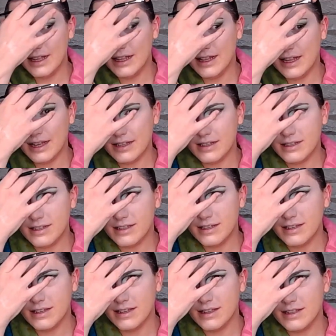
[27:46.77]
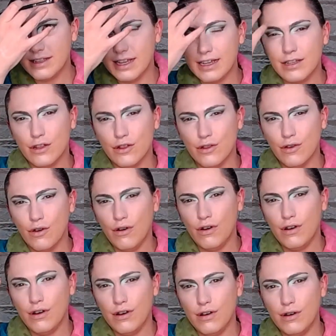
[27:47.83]
this takes a lot
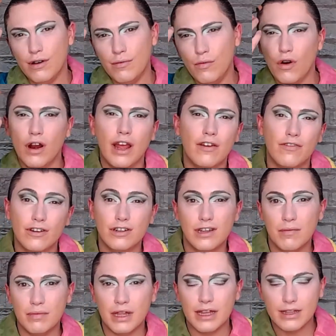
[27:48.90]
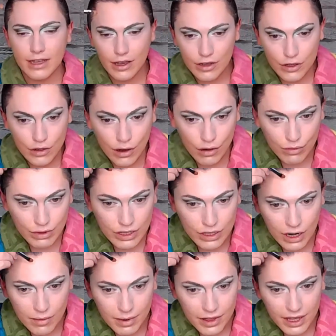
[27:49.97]
more effort to blend out, so I always
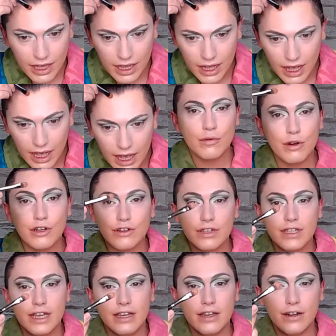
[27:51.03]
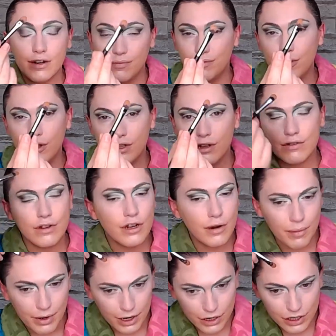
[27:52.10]
start with it. You want to just take your product on your
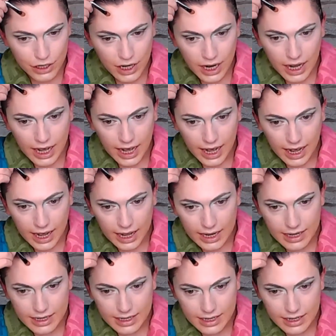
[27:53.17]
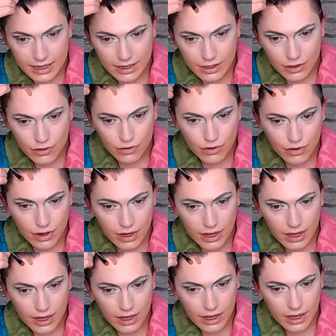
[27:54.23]
brush and
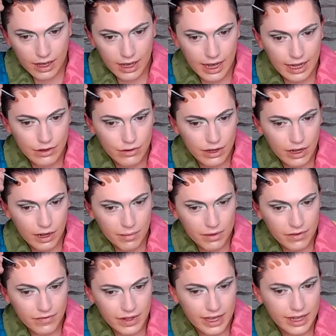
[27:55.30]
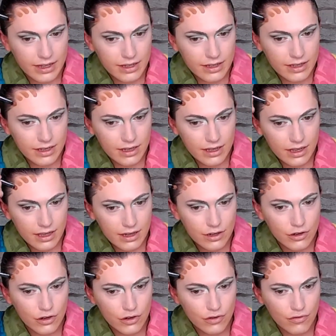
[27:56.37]
I do a couple of lines
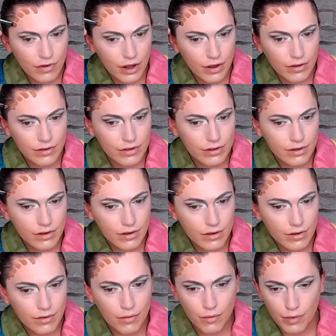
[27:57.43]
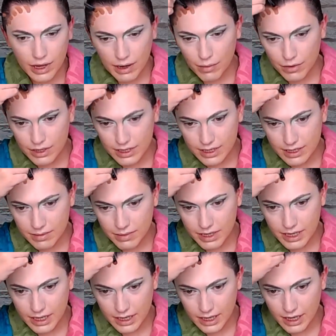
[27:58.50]
just round where I want it to
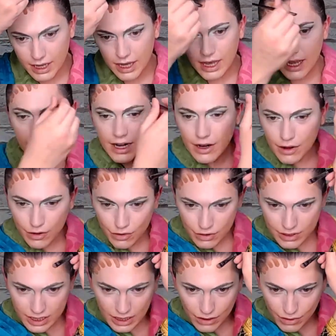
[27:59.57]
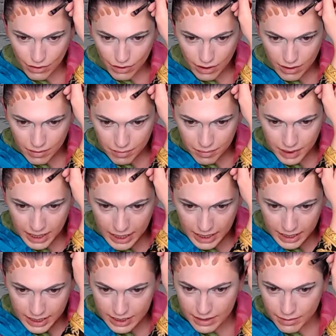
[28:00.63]
be. Now it looks a lot, but
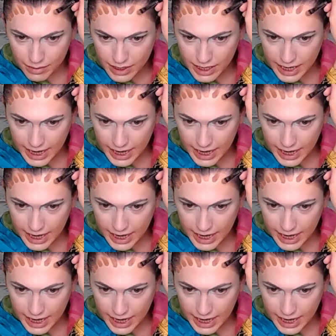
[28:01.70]
when you